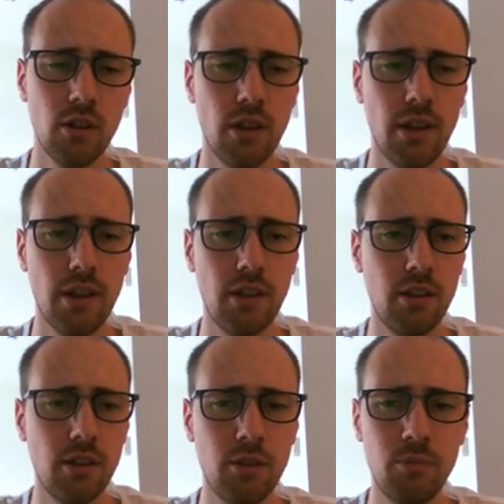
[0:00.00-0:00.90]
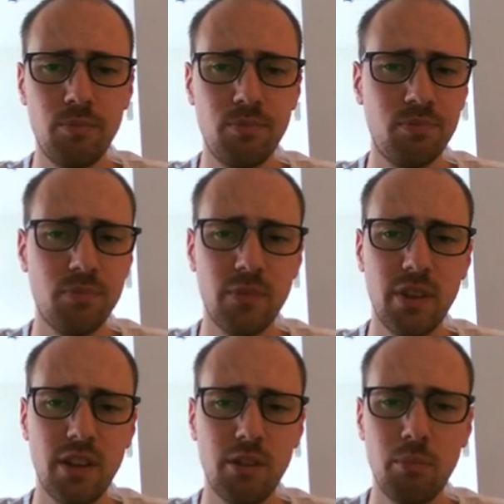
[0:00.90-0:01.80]
And
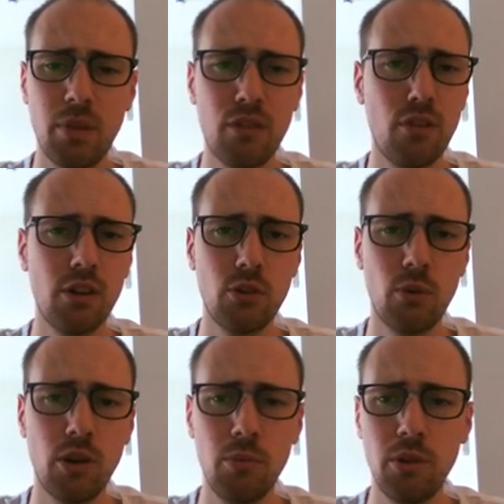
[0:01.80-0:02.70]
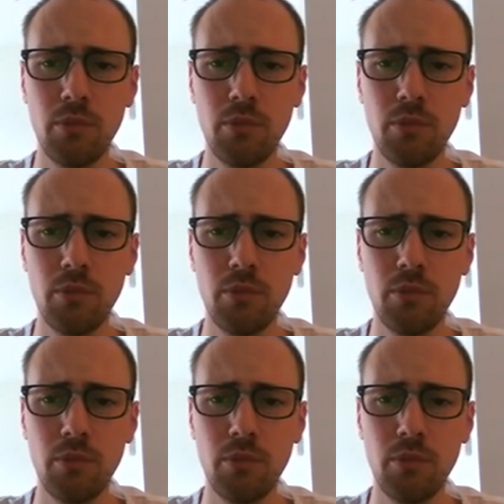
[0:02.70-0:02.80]
yeah, that backfired quite a bit.